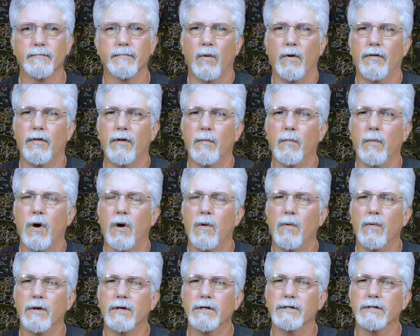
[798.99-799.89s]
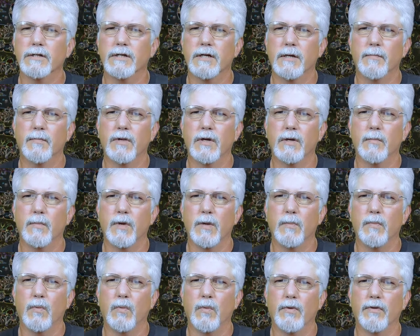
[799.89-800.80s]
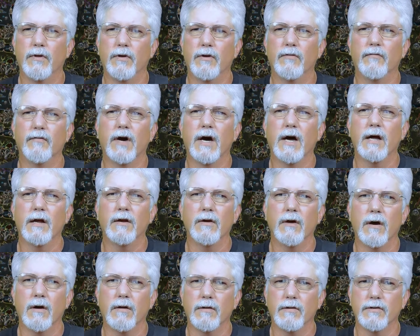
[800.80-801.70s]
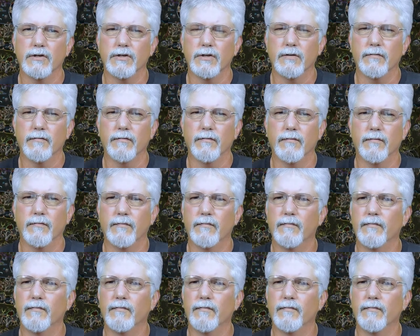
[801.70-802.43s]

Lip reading: with them always tempting people with the divine knowledge of